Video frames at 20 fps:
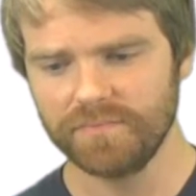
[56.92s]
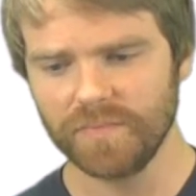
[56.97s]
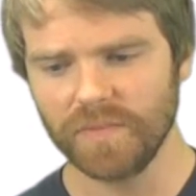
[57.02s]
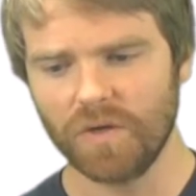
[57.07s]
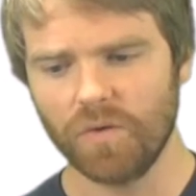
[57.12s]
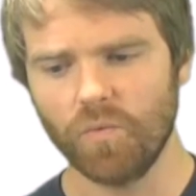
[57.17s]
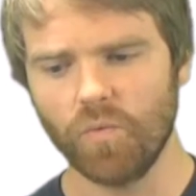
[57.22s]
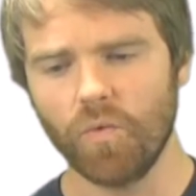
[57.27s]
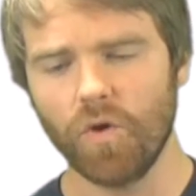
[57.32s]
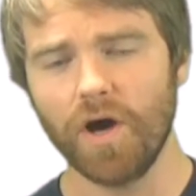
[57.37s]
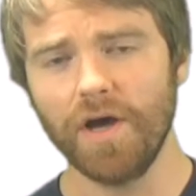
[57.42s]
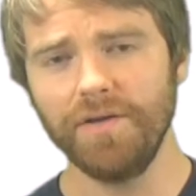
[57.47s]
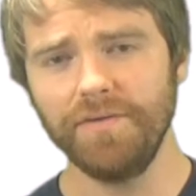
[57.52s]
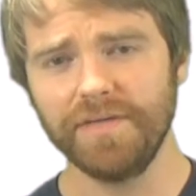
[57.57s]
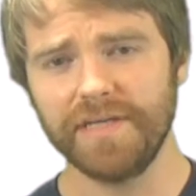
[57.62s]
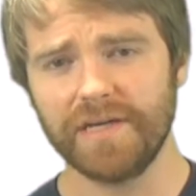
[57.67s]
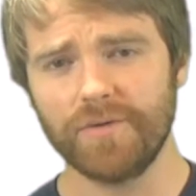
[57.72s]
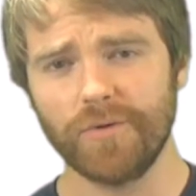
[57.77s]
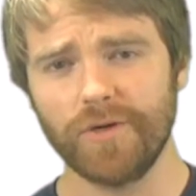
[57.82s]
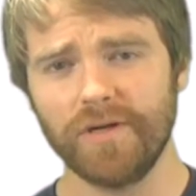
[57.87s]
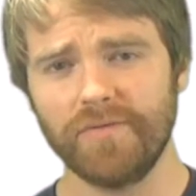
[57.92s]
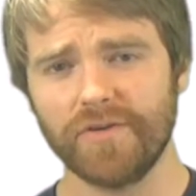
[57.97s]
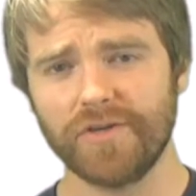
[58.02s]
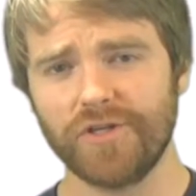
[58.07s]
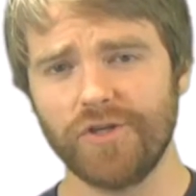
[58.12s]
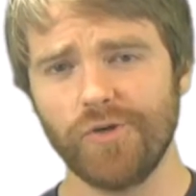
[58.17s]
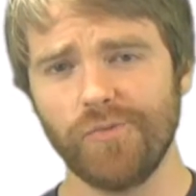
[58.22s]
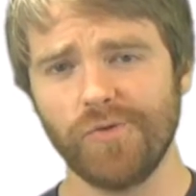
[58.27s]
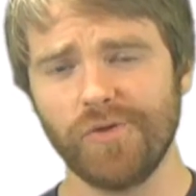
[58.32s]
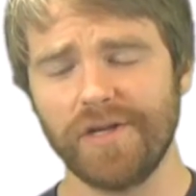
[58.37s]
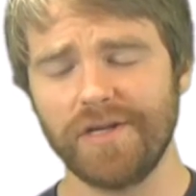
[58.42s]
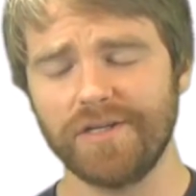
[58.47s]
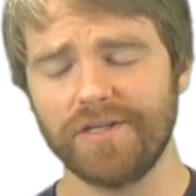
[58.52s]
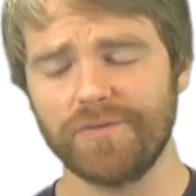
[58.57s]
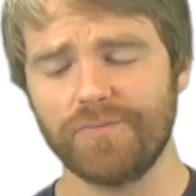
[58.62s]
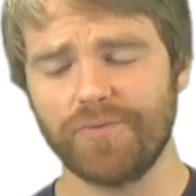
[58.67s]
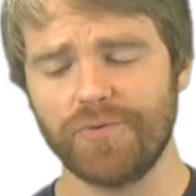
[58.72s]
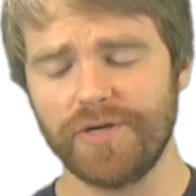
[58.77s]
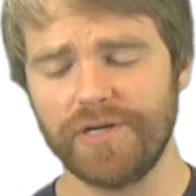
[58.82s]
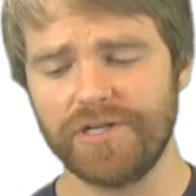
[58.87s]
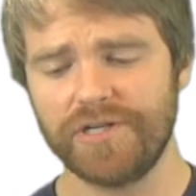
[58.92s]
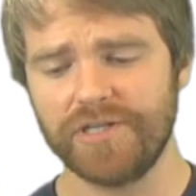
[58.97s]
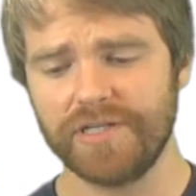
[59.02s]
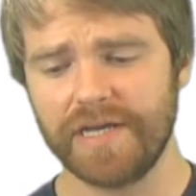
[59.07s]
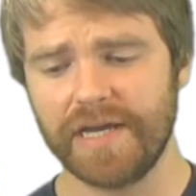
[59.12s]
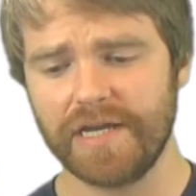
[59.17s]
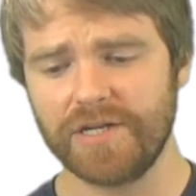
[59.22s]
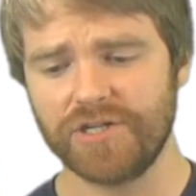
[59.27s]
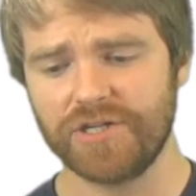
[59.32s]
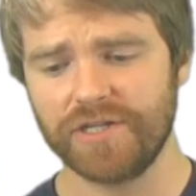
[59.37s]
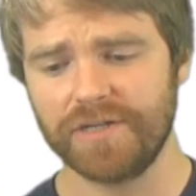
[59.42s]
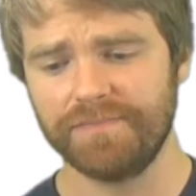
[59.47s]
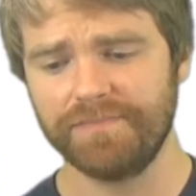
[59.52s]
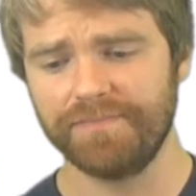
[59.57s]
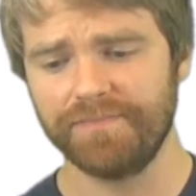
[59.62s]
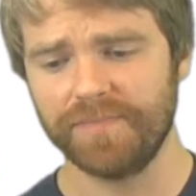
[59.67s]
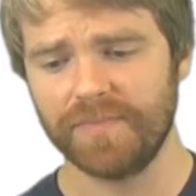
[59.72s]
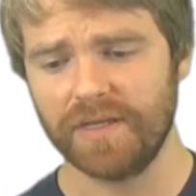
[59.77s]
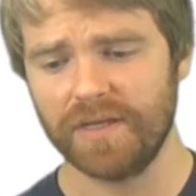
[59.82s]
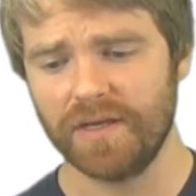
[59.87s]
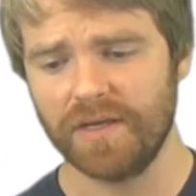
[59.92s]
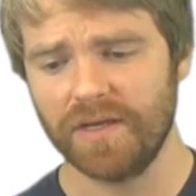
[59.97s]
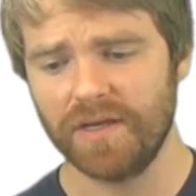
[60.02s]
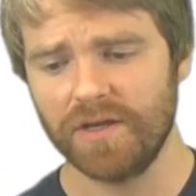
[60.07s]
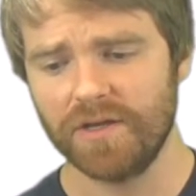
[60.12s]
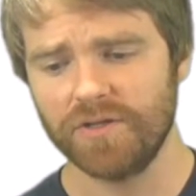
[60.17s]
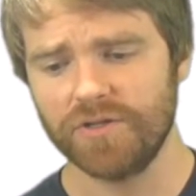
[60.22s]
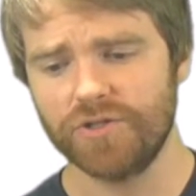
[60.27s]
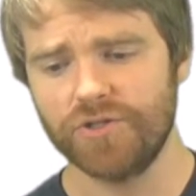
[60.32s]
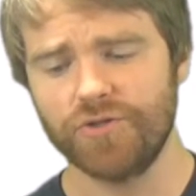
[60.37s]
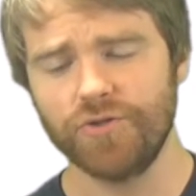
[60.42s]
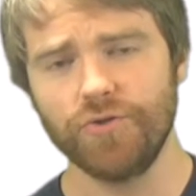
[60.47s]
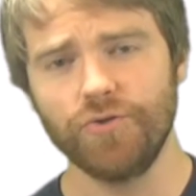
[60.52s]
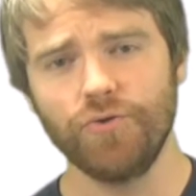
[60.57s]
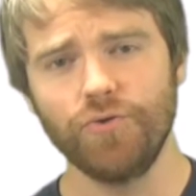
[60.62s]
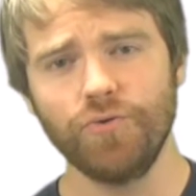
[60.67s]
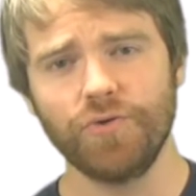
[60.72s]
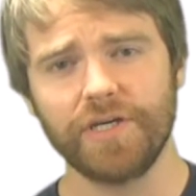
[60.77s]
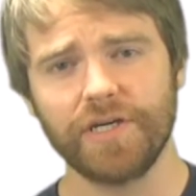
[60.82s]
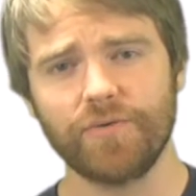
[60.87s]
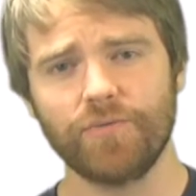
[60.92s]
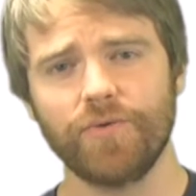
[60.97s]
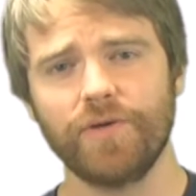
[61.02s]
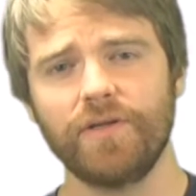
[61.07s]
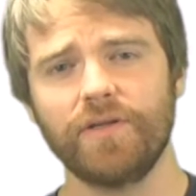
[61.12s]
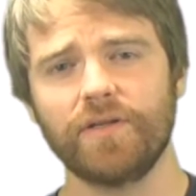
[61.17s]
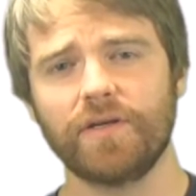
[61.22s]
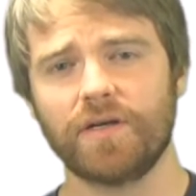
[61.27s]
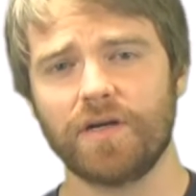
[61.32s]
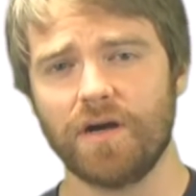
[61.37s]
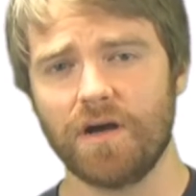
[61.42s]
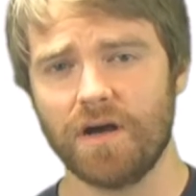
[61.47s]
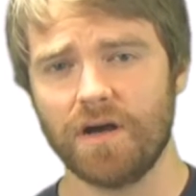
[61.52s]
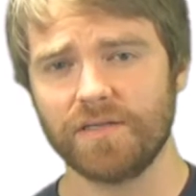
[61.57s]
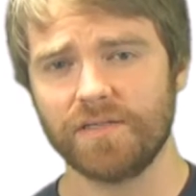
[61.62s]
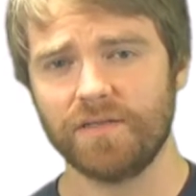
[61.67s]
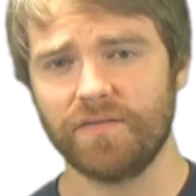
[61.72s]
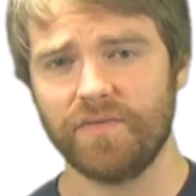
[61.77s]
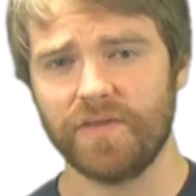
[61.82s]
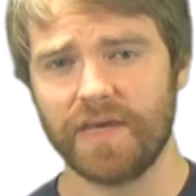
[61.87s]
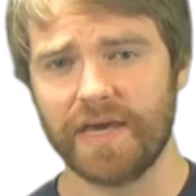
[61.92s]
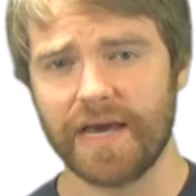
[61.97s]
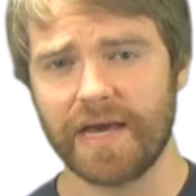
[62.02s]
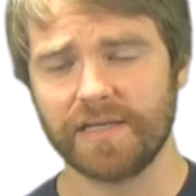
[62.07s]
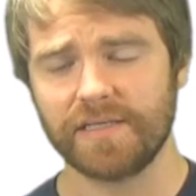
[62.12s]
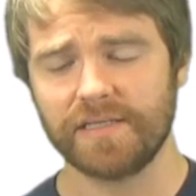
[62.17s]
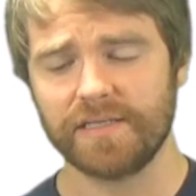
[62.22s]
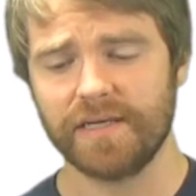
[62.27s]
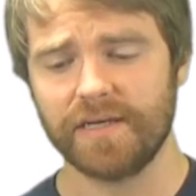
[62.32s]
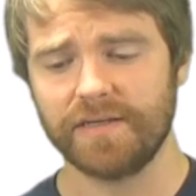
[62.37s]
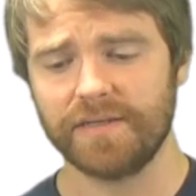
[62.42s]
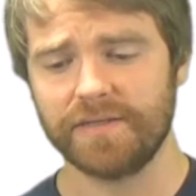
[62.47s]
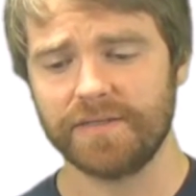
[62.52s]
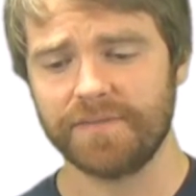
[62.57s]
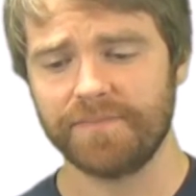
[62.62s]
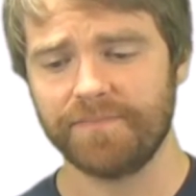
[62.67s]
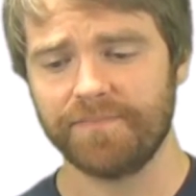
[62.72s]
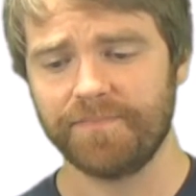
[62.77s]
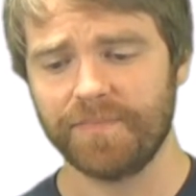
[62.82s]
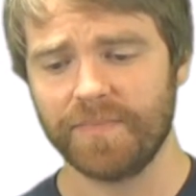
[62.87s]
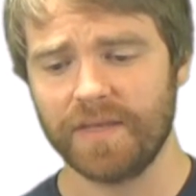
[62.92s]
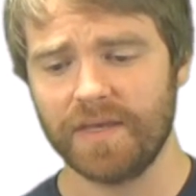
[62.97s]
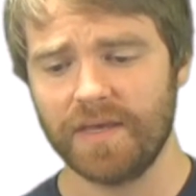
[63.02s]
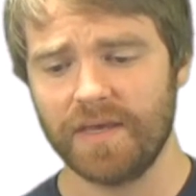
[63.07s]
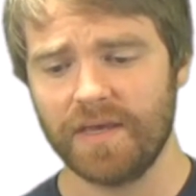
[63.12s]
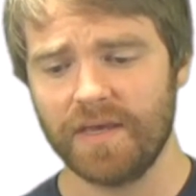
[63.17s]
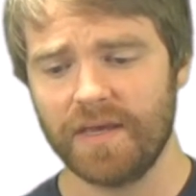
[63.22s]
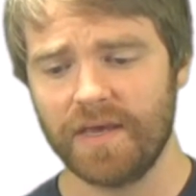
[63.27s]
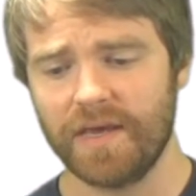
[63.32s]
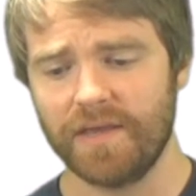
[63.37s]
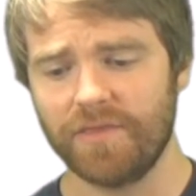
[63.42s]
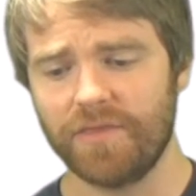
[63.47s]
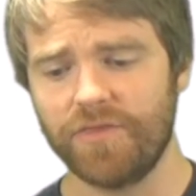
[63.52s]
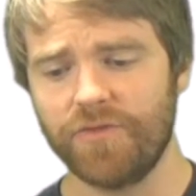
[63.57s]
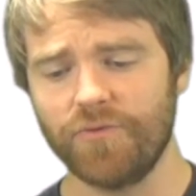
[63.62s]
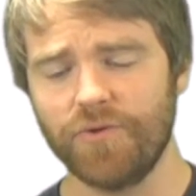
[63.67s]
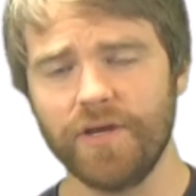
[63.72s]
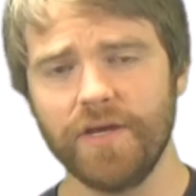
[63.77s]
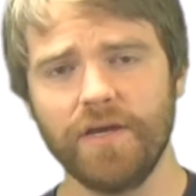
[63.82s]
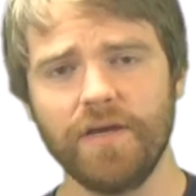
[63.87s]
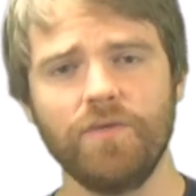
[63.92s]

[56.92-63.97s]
1, get rid of accumulated depreciation. 2, get rid of the cost of the asset. And 3,